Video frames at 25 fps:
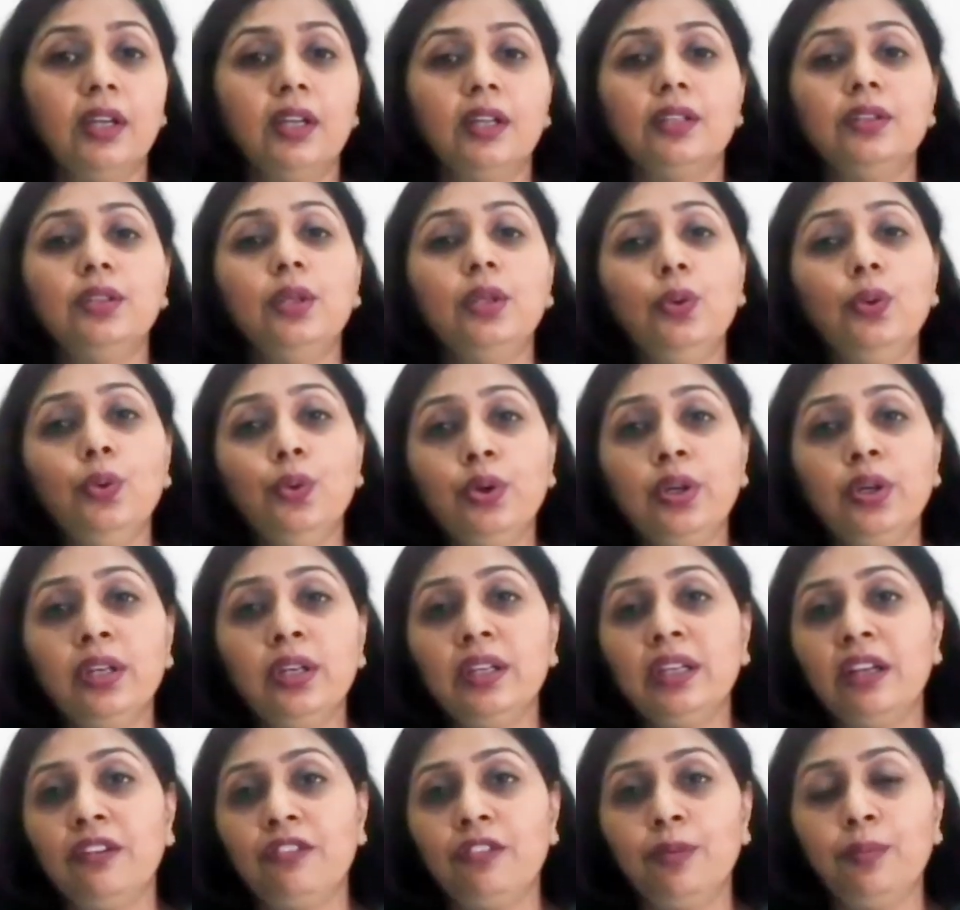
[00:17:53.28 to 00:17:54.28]
The local
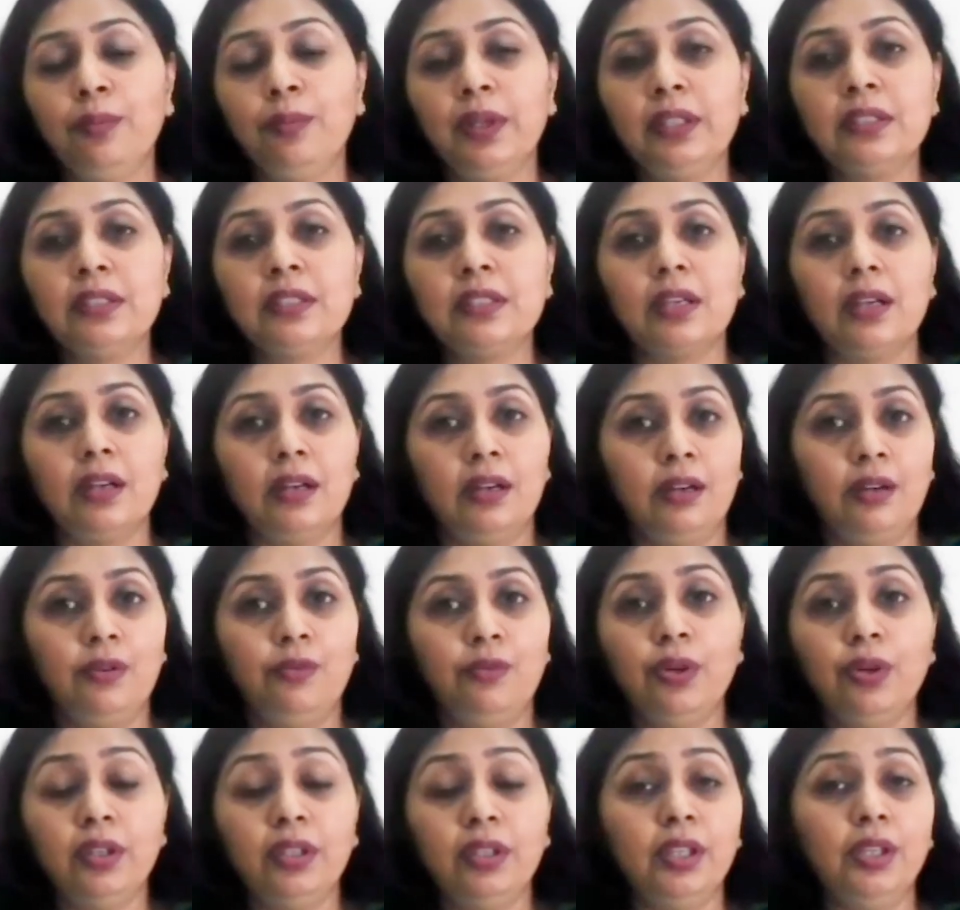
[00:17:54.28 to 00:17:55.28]
governments are
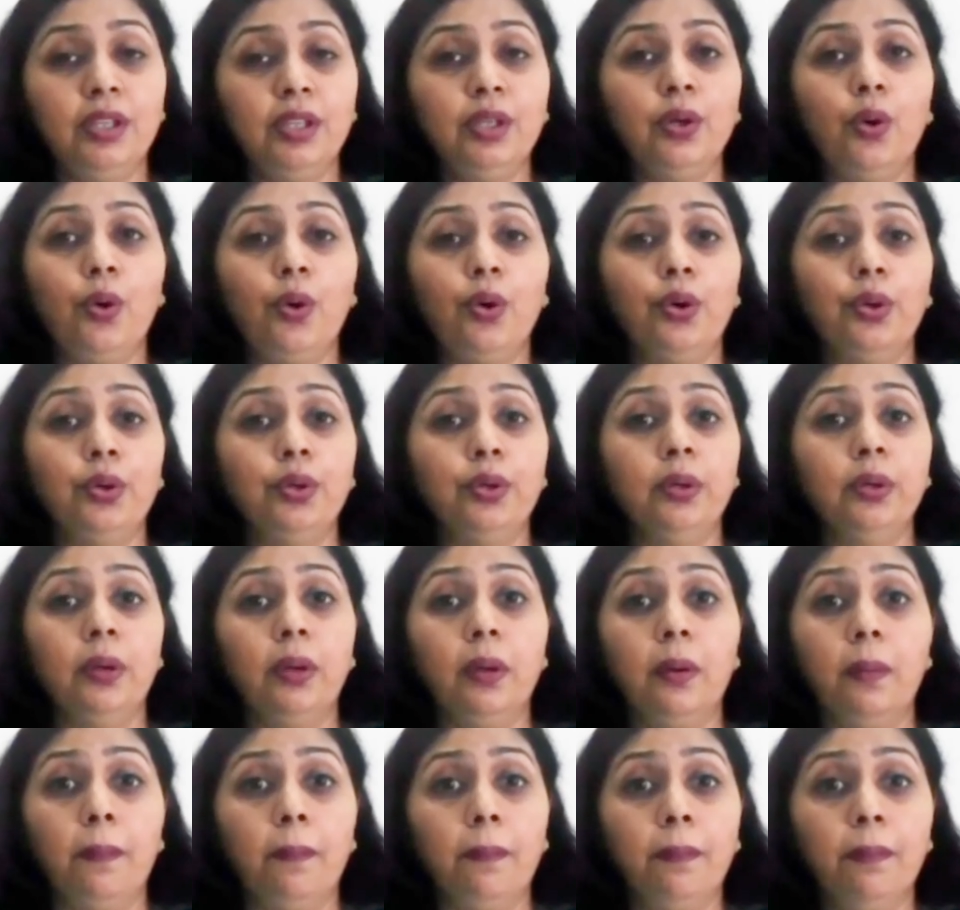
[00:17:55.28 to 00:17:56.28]
working on
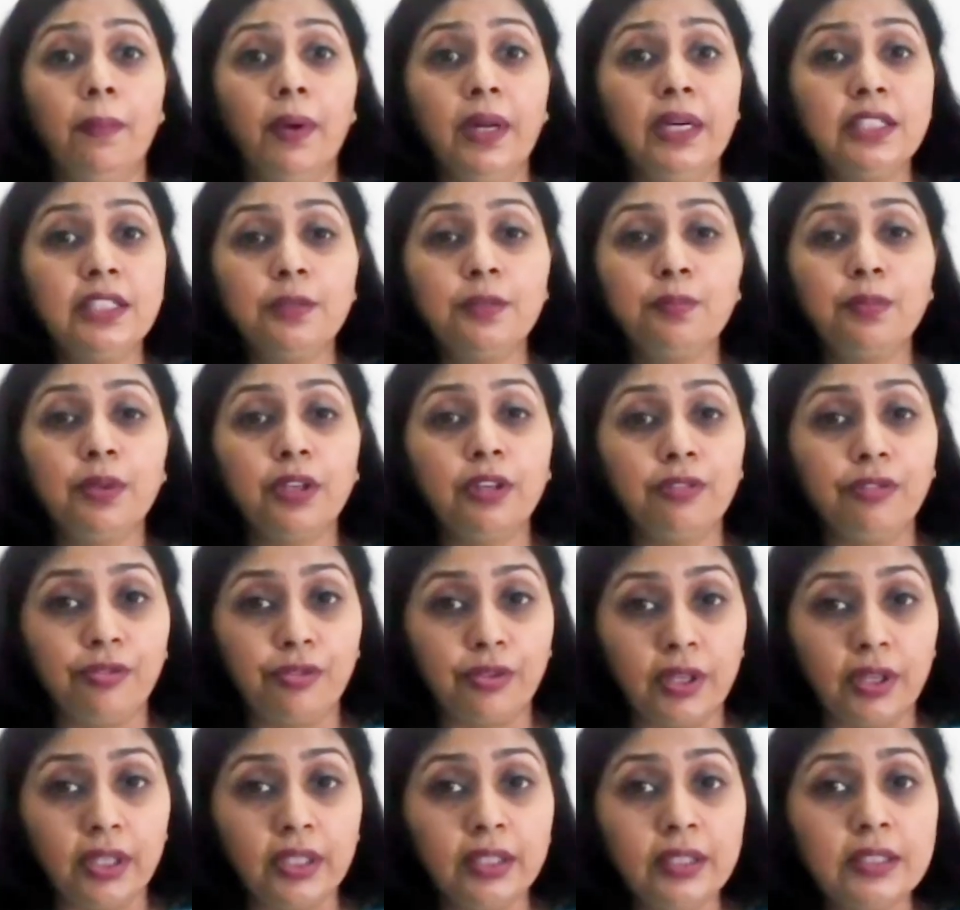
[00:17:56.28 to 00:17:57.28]
multiple
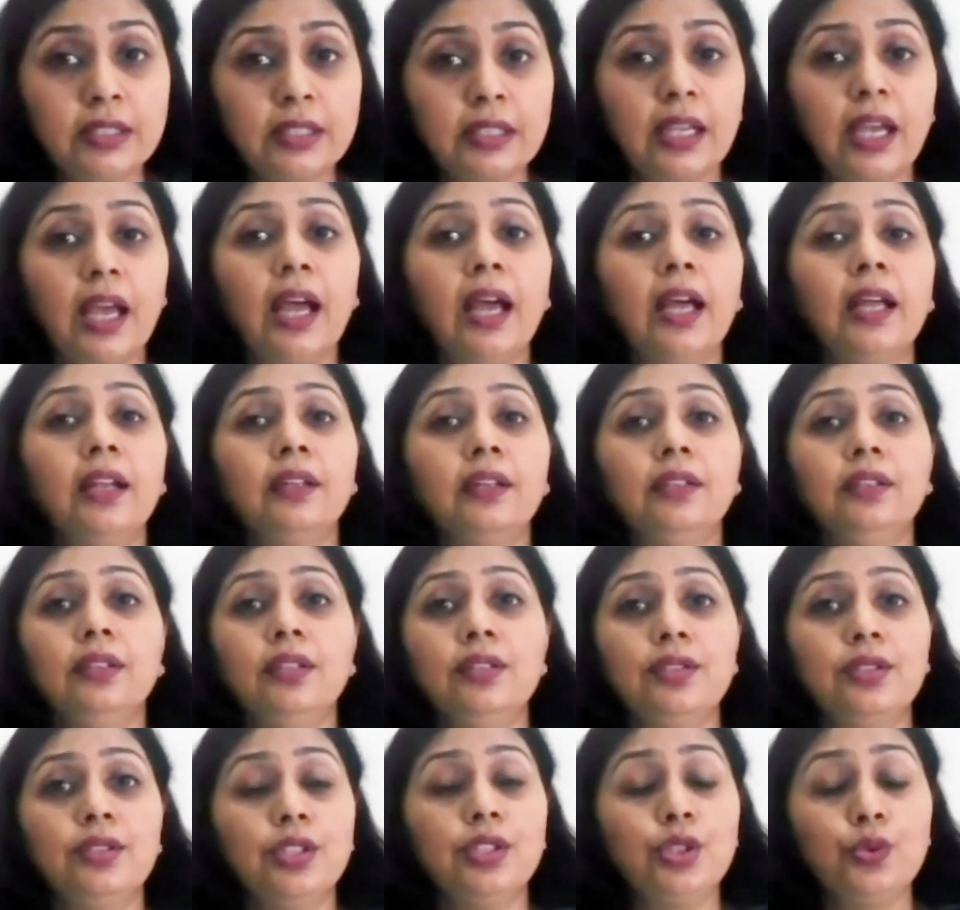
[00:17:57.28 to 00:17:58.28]
fronts, and the
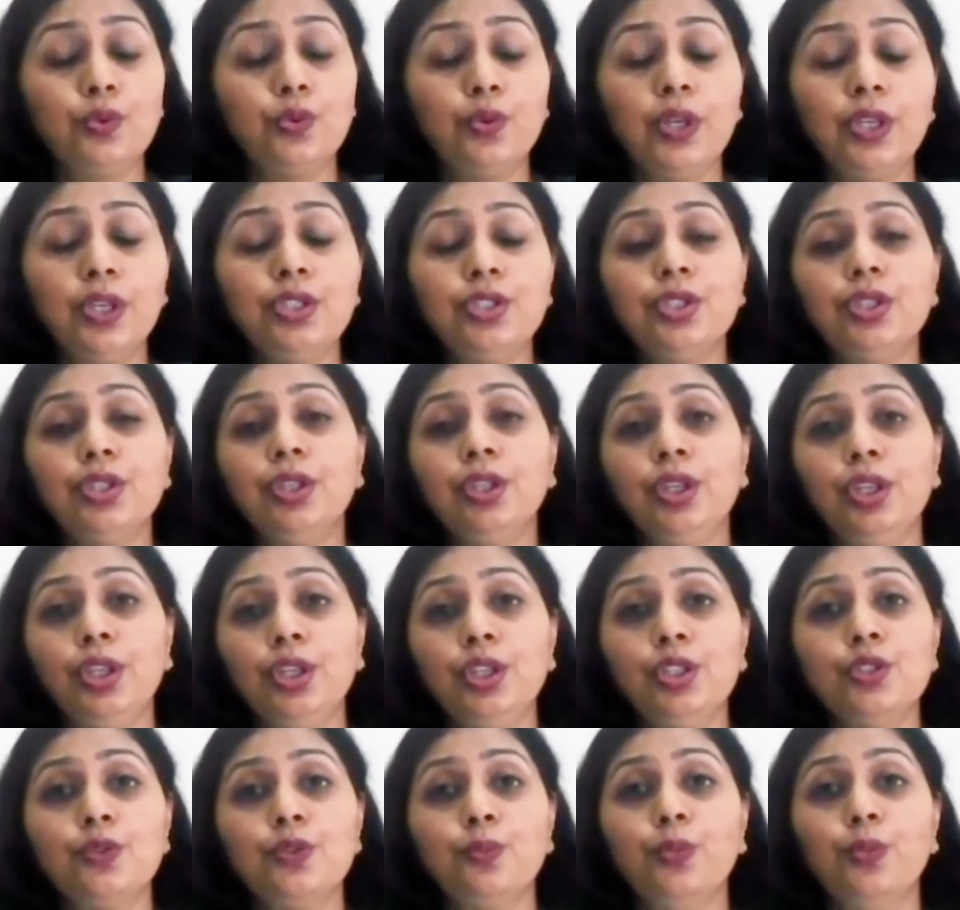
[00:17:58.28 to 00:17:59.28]
situation
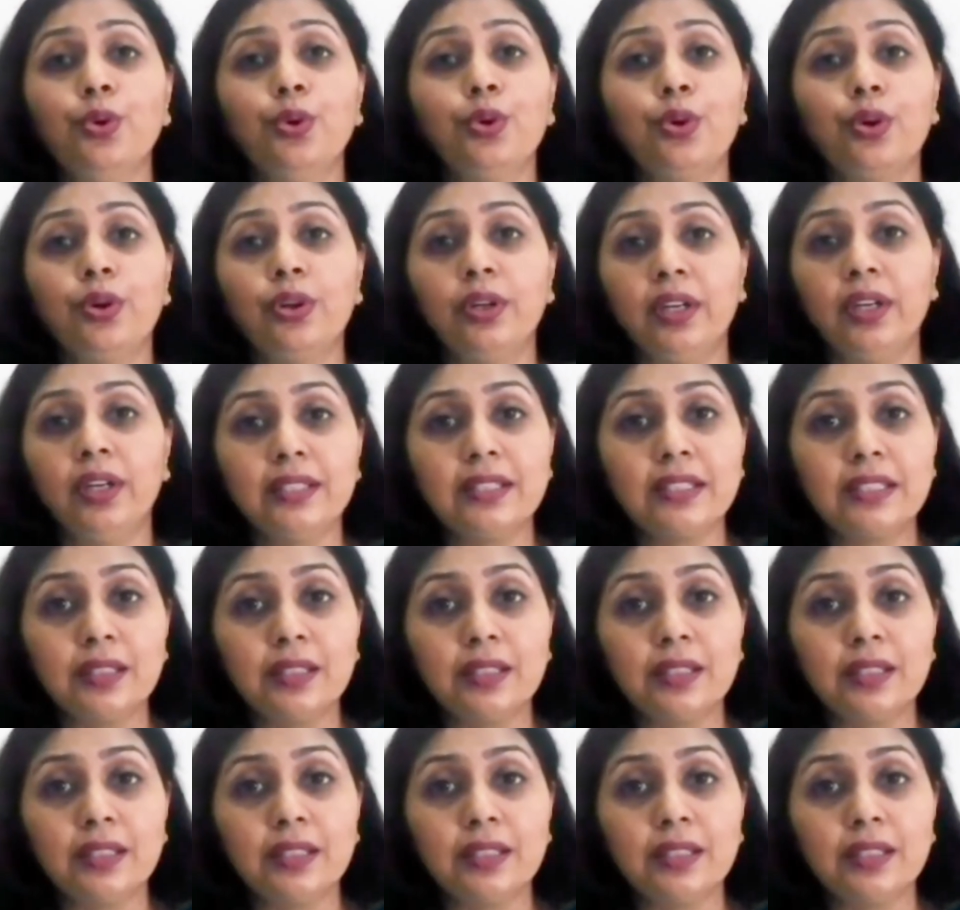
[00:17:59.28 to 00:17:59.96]
is more or less